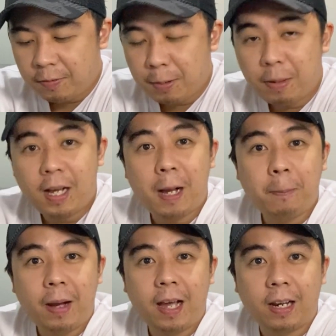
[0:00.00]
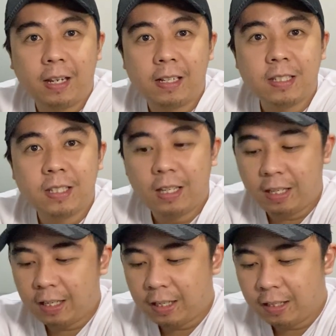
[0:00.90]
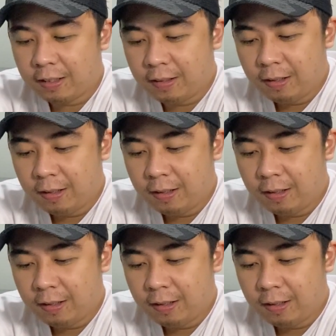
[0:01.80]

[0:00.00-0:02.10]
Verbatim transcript: na mga apparels, and